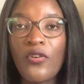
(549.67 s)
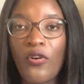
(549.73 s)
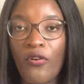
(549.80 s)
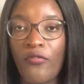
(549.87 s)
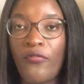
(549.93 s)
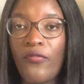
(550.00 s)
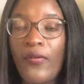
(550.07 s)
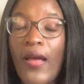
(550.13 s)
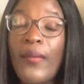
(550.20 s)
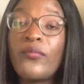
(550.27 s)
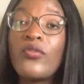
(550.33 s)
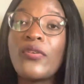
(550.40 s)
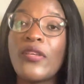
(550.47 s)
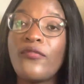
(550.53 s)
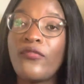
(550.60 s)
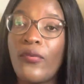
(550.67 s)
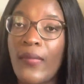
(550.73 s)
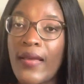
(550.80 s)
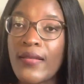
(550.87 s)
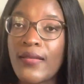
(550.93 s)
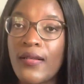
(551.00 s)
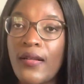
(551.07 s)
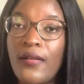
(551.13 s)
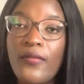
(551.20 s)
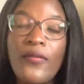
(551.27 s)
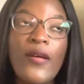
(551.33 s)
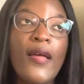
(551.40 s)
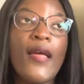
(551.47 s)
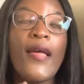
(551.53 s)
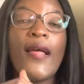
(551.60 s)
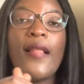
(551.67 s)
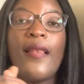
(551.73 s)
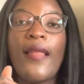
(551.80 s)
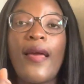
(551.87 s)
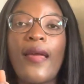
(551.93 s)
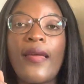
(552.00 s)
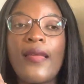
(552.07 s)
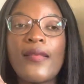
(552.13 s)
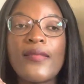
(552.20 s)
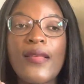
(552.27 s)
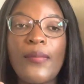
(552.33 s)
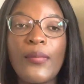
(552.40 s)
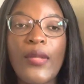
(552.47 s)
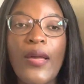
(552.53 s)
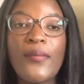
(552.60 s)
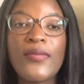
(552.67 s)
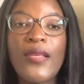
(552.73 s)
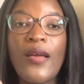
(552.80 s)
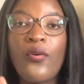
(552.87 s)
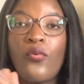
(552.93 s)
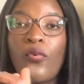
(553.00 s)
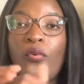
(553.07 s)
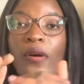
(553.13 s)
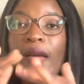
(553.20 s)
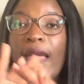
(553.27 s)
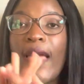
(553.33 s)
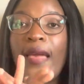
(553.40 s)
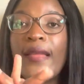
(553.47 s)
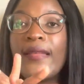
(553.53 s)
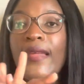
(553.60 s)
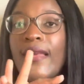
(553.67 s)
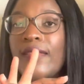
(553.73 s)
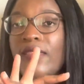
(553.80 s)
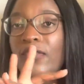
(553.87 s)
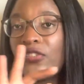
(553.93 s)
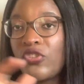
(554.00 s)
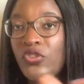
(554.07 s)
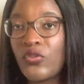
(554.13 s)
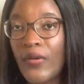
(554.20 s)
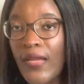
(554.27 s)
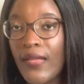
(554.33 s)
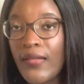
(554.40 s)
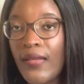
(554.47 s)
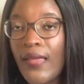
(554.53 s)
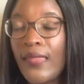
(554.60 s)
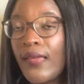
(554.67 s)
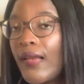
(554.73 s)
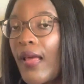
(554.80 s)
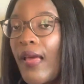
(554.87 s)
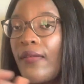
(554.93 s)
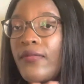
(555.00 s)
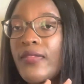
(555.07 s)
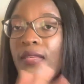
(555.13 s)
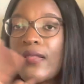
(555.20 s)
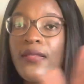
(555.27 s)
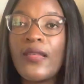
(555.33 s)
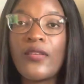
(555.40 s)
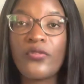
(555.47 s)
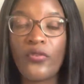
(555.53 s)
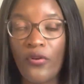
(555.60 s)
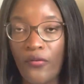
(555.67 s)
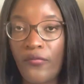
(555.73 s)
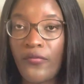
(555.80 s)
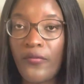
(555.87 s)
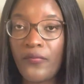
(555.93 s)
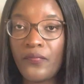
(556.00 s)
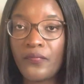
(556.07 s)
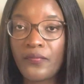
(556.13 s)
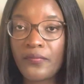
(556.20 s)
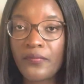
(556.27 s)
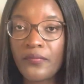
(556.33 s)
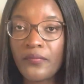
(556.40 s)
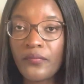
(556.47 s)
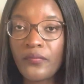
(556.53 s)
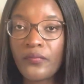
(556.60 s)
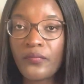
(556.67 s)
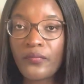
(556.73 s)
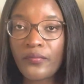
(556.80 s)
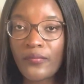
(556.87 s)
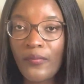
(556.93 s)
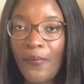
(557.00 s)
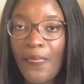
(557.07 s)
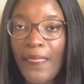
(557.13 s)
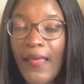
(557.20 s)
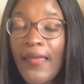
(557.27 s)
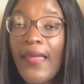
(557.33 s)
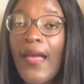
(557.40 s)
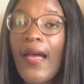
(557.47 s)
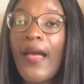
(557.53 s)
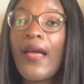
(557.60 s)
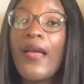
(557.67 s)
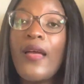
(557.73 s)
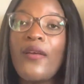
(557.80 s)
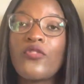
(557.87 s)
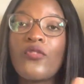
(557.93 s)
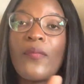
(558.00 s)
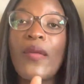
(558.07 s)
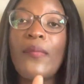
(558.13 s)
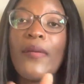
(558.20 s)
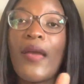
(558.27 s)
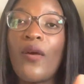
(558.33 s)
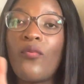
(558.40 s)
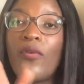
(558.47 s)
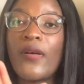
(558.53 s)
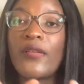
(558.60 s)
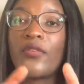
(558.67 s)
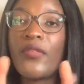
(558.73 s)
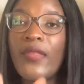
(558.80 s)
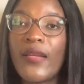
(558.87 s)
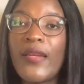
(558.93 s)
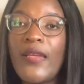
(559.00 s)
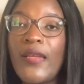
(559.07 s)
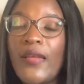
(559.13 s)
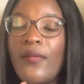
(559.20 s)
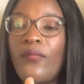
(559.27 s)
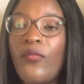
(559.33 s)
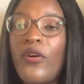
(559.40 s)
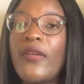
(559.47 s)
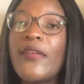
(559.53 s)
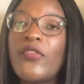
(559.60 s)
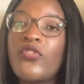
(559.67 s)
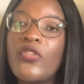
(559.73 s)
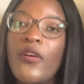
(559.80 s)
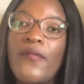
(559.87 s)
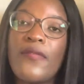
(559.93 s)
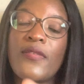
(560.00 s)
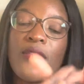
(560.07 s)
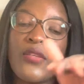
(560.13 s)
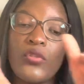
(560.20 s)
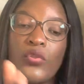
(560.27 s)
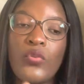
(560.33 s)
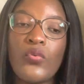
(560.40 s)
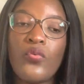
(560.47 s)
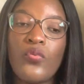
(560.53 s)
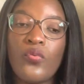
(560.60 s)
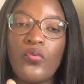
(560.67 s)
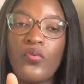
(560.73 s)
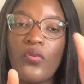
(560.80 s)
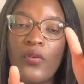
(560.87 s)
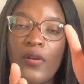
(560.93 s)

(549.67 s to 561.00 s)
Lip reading: off. I'm talking for myself. Like sometimes I will work 8 days straight and then I have 6 days off. Yeah, so maybe I work 3 morning shifts, 2